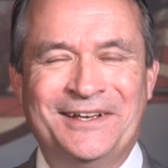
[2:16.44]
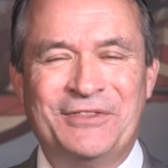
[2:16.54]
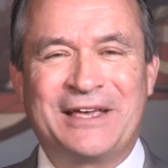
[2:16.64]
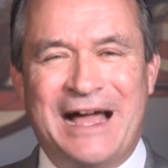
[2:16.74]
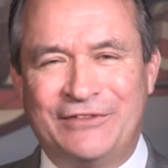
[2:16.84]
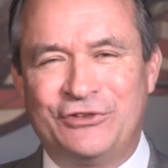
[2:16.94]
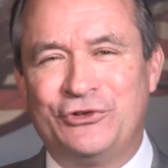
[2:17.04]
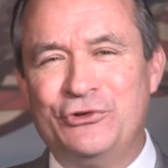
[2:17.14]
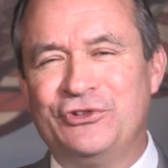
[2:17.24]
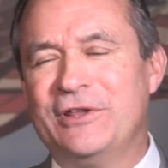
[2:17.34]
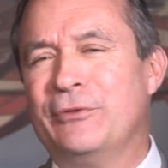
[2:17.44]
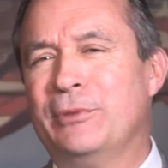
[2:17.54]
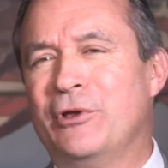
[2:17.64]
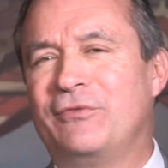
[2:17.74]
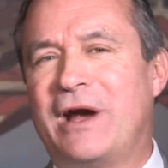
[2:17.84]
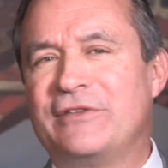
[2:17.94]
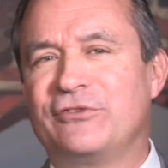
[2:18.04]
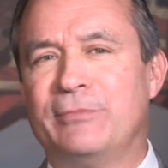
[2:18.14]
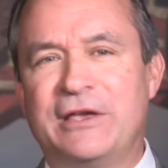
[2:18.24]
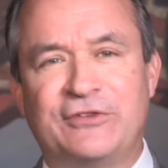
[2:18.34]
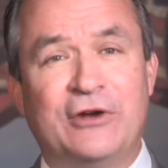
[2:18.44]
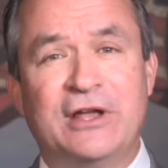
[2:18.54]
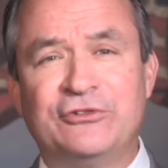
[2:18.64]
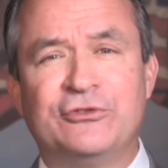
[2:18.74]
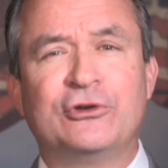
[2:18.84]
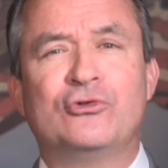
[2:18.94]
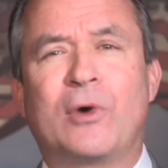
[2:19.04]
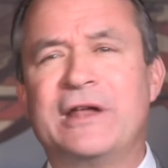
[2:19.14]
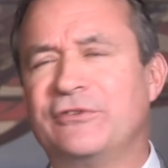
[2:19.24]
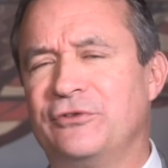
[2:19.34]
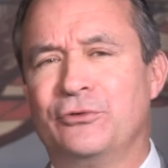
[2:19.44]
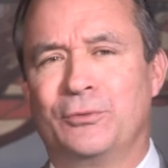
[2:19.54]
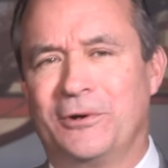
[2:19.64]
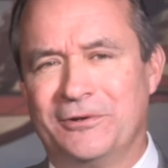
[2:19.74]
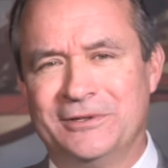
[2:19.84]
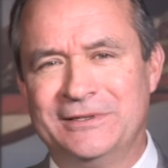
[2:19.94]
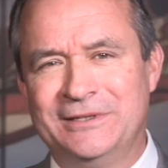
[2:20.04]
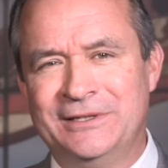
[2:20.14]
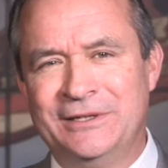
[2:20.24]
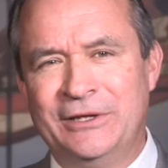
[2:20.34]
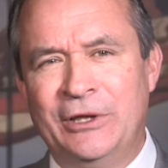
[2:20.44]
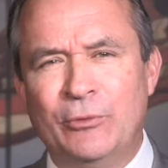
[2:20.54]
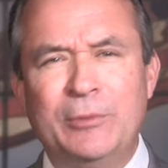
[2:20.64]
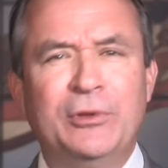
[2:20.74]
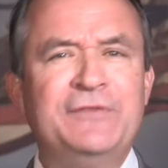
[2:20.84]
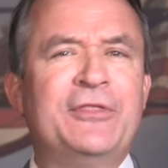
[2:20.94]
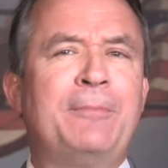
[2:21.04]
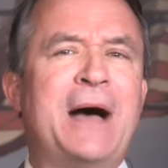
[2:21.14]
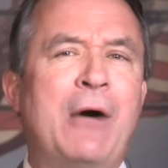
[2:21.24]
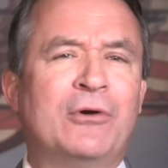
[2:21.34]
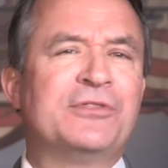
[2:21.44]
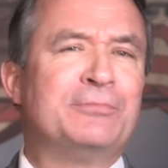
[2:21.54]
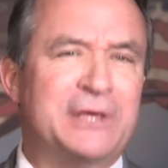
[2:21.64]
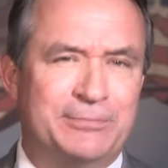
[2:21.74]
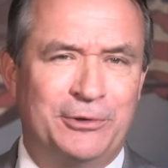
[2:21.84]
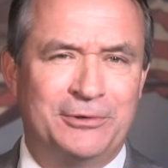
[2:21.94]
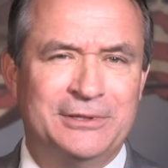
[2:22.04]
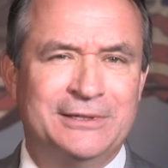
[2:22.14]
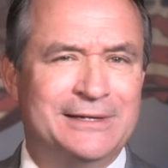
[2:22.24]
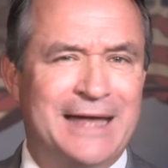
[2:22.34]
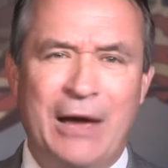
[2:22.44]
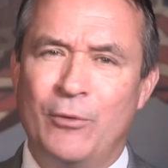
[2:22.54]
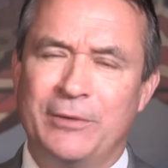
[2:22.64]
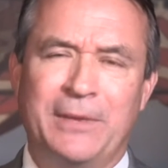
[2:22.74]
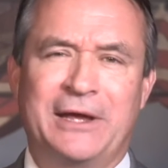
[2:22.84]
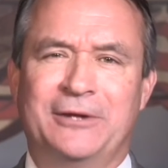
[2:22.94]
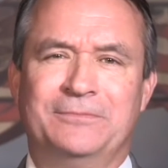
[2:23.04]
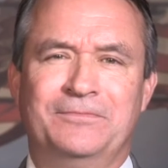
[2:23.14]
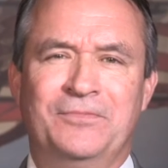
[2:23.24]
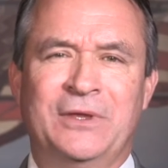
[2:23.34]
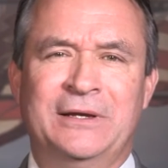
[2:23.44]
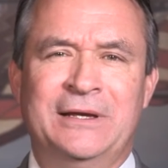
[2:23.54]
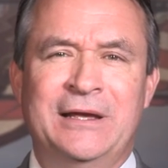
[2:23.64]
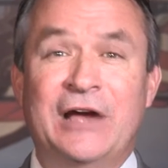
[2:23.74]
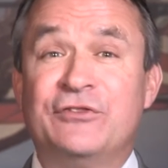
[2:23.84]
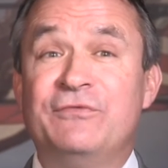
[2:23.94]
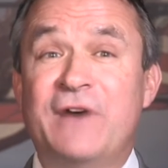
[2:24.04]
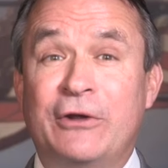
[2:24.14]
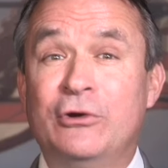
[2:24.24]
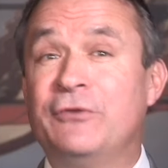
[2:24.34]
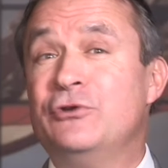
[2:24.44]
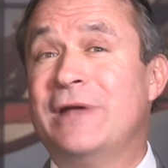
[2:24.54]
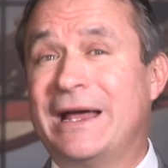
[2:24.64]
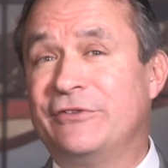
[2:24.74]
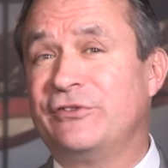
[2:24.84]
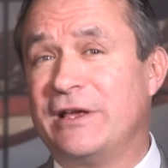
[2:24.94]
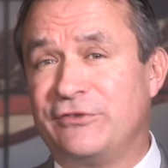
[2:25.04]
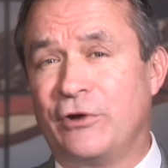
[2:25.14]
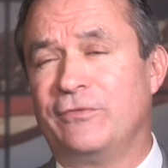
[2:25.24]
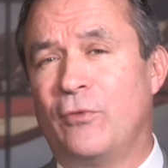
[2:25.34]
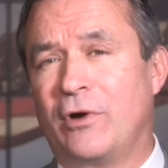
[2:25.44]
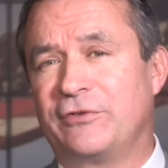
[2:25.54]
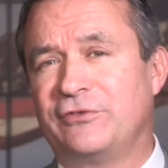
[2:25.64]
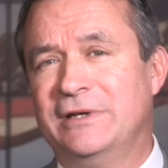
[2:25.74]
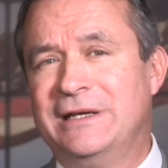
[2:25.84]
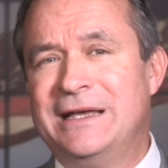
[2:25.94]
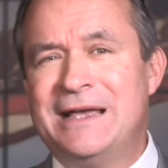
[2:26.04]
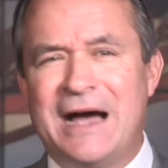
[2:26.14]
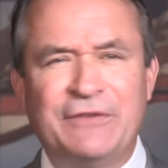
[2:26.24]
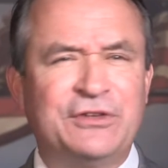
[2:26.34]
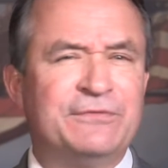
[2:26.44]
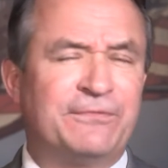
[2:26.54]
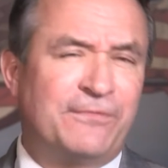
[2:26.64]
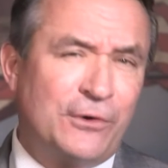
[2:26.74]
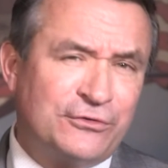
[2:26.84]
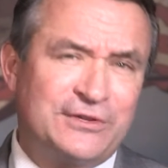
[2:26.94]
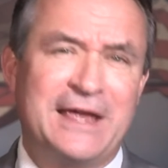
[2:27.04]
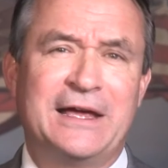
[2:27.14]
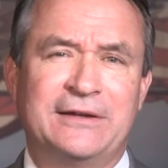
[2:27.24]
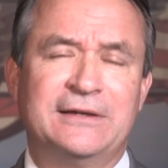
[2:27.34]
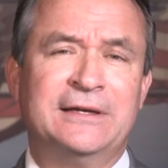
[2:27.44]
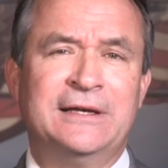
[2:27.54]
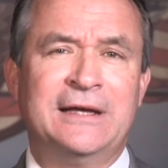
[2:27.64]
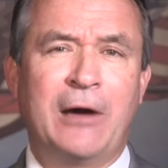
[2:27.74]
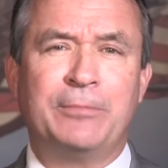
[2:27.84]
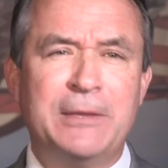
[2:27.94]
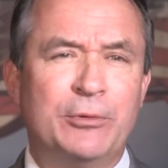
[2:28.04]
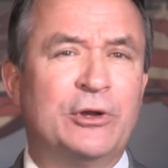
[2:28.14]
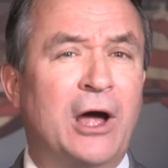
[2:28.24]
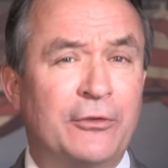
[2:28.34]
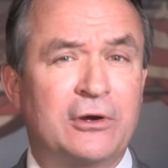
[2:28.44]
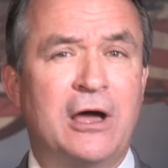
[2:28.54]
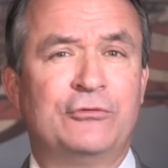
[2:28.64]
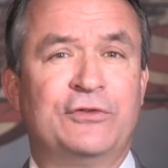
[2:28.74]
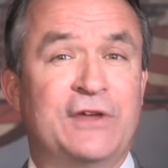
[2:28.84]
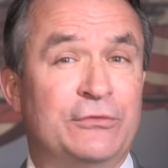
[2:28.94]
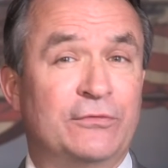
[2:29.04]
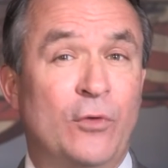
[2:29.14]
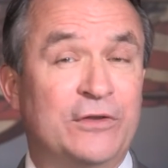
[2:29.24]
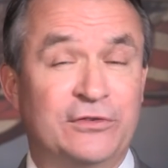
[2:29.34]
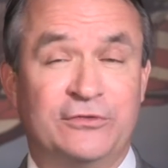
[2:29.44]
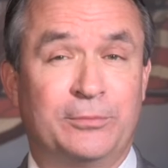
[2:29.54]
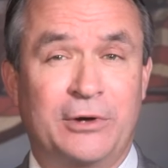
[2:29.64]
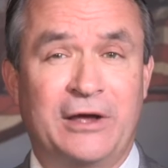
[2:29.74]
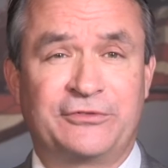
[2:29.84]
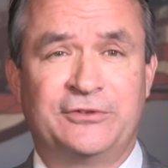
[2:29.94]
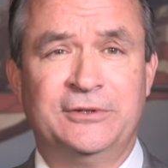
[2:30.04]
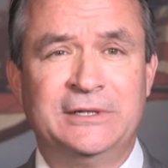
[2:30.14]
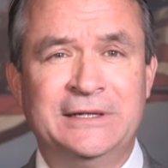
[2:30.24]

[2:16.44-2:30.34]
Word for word: The Constitution and the Bill of Rights makes our nation the greatest in the world. We believe in the power of the people, not one man. As a veteran of the United States Air Force, I've seen firsthand how people in other countries have their voices suppressed.